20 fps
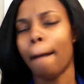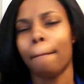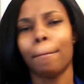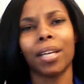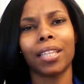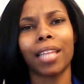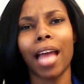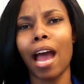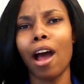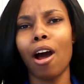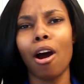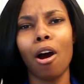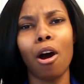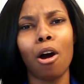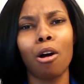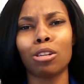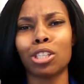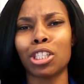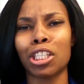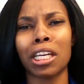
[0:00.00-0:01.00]
But that
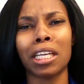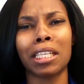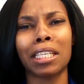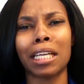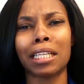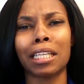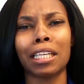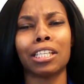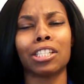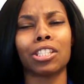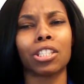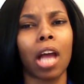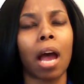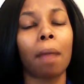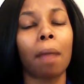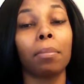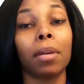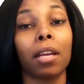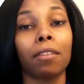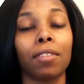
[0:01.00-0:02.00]
whole she addicted to
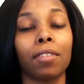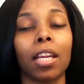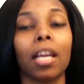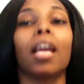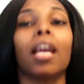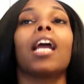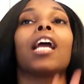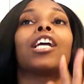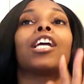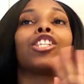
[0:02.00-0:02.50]
shoplifting,